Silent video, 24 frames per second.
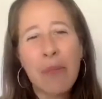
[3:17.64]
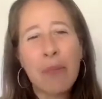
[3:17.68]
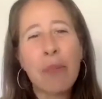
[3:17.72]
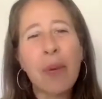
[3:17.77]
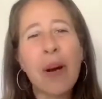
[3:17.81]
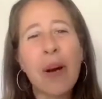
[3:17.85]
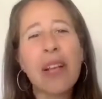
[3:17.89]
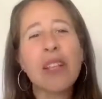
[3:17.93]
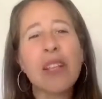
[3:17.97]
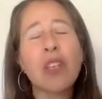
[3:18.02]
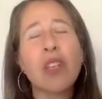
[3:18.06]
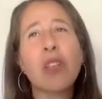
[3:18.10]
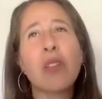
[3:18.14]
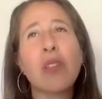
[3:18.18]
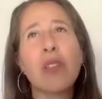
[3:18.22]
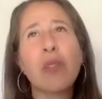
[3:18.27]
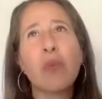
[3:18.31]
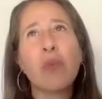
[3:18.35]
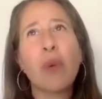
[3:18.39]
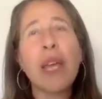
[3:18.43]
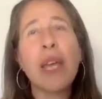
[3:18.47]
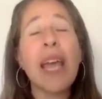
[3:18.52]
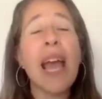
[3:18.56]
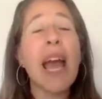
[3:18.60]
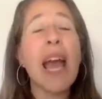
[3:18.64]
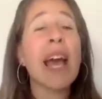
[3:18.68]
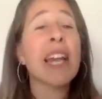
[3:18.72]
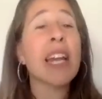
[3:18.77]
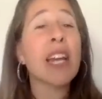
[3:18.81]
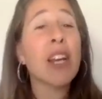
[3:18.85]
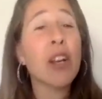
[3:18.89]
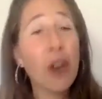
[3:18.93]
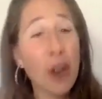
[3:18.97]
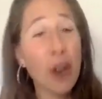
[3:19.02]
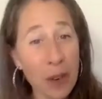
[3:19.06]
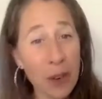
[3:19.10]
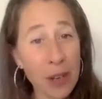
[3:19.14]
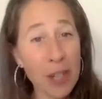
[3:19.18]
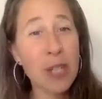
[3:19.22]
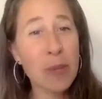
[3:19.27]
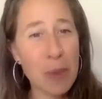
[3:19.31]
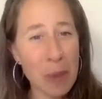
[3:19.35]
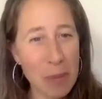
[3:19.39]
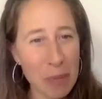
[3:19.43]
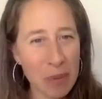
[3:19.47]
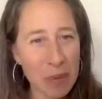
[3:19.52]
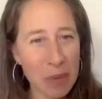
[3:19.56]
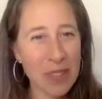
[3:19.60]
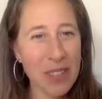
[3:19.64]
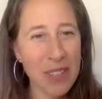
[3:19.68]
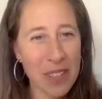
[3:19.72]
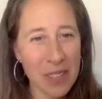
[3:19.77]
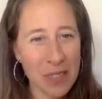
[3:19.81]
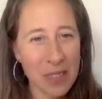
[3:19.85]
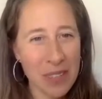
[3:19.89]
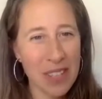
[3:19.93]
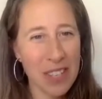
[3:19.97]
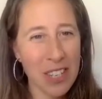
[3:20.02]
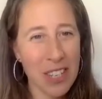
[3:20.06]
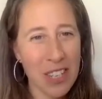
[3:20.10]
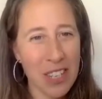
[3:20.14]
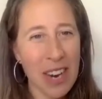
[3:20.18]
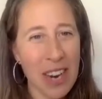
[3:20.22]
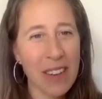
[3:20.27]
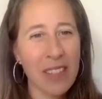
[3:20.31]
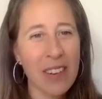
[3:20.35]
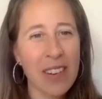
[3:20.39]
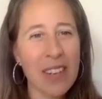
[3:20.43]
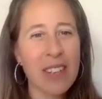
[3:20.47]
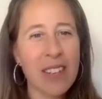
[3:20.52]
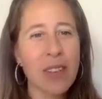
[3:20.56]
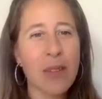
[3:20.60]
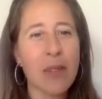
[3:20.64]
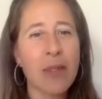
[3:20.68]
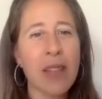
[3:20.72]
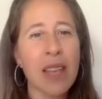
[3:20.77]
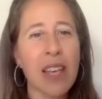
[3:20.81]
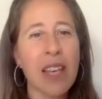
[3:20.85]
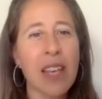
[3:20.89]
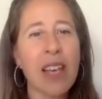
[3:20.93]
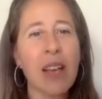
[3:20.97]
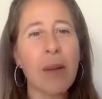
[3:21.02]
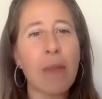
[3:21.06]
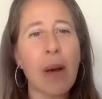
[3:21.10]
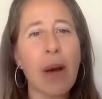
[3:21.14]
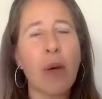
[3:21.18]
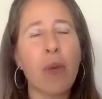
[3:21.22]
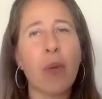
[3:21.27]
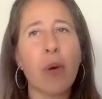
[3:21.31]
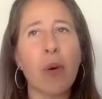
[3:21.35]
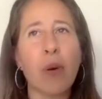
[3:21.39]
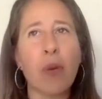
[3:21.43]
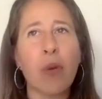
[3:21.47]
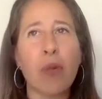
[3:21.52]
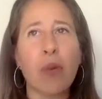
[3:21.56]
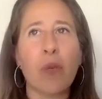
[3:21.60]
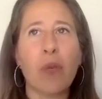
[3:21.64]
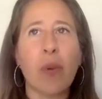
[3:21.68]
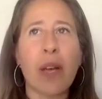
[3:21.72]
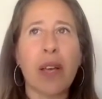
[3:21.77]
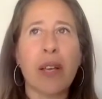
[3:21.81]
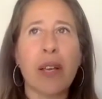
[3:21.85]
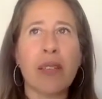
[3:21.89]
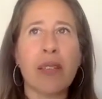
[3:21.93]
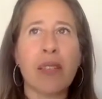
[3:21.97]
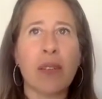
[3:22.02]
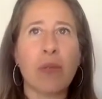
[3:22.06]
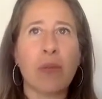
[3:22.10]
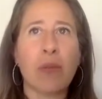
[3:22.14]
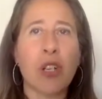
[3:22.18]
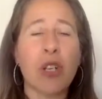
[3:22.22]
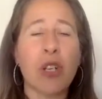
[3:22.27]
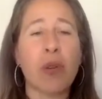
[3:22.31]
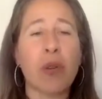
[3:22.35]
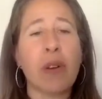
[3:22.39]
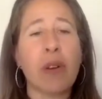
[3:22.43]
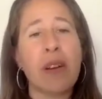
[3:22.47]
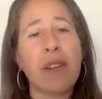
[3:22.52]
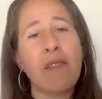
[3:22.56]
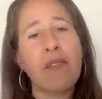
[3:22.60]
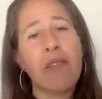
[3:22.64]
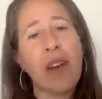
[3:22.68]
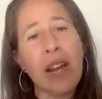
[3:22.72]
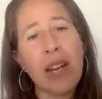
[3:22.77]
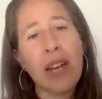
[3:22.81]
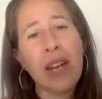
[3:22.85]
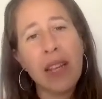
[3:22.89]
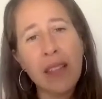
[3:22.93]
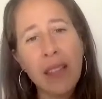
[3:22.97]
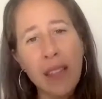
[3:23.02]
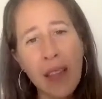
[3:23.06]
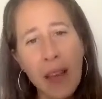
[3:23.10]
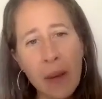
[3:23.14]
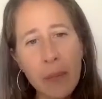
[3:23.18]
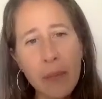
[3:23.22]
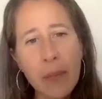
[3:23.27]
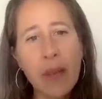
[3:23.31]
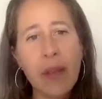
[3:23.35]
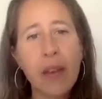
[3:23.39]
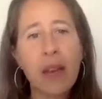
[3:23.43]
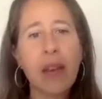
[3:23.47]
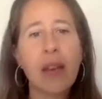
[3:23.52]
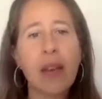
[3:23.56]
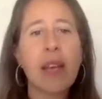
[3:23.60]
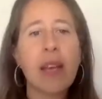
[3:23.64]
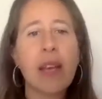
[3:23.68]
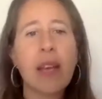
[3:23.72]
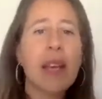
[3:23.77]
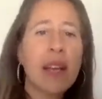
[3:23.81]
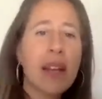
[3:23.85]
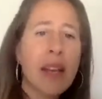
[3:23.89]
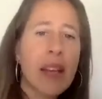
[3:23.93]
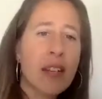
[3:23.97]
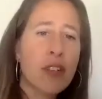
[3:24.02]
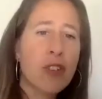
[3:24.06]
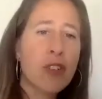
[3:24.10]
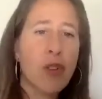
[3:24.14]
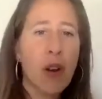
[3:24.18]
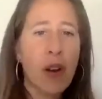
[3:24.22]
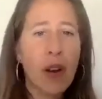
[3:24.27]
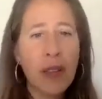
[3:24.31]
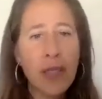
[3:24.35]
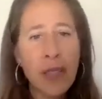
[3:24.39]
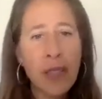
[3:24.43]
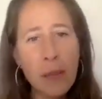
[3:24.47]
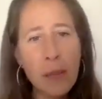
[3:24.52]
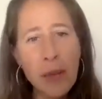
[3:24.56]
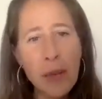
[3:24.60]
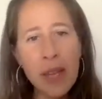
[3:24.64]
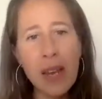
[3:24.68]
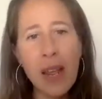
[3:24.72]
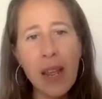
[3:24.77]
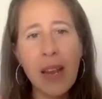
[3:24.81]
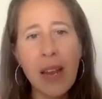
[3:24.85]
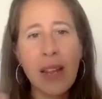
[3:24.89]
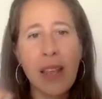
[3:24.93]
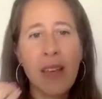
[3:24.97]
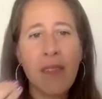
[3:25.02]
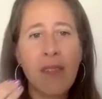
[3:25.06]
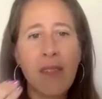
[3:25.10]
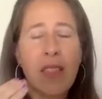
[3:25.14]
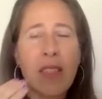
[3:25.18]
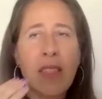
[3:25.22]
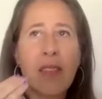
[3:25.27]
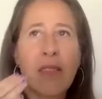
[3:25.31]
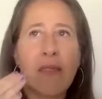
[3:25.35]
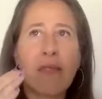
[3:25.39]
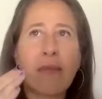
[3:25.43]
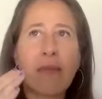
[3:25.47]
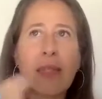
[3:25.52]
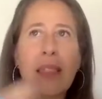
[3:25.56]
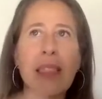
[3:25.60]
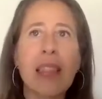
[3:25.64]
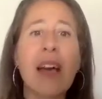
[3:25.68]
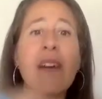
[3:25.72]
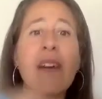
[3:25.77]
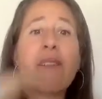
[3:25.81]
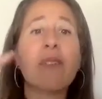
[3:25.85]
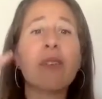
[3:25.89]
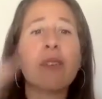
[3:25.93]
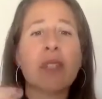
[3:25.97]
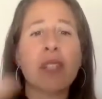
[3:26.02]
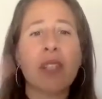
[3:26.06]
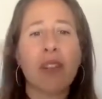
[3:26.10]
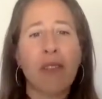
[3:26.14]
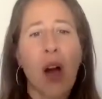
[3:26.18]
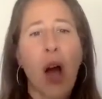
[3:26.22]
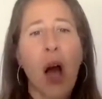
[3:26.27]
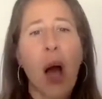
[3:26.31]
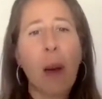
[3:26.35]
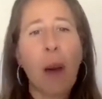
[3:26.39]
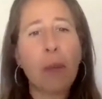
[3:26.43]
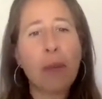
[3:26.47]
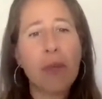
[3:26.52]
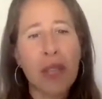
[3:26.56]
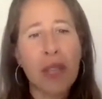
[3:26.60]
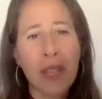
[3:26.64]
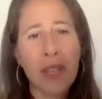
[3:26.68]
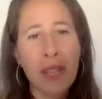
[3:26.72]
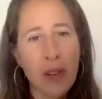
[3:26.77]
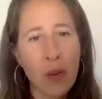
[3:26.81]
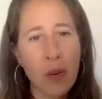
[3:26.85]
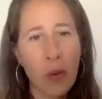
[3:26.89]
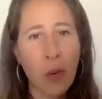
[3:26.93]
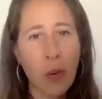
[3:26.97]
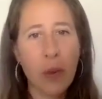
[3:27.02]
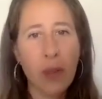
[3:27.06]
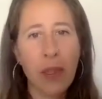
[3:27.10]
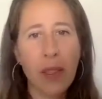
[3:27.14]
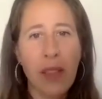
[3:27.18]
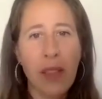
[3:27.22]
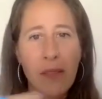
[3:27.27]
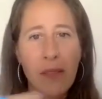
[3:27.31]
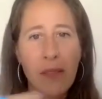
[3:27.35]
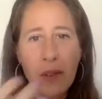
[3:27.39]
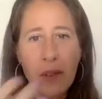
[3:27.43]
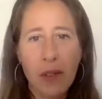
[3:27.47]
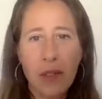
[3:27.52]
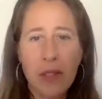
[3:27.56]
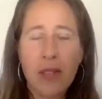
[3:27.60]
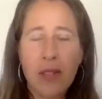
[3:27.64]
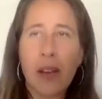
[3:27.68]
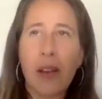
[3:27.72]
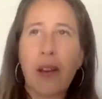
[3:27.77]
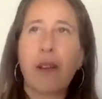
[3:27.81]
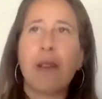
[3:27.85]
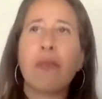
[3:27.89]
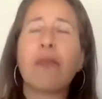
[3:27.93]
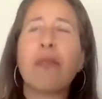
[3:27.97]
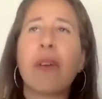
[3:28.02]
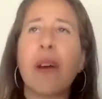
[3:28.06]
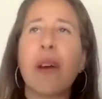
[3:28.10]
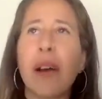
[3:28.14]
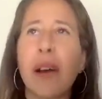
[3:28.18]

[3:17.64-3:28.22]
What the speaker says: but we can encourage people to use the chat, right? So thinking about what are the ways in which you're inviting them in and drawing them in and giving them levels of opt-in or levels of